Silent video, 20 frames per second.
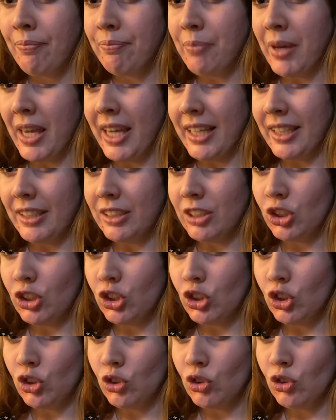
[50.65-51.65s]
based
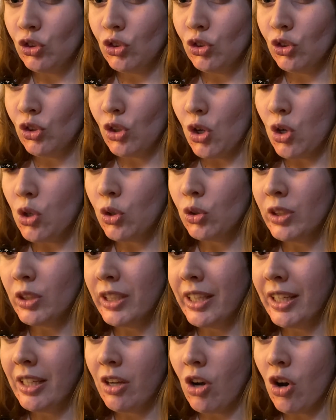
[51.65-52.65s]

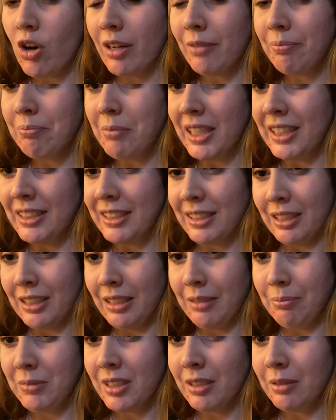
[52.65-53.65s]
only on my
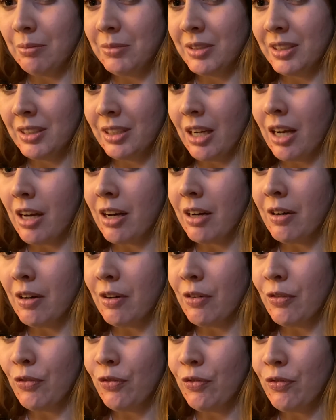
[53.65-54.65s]
symptoms
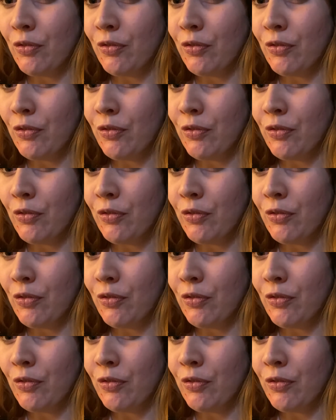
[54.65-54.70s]
of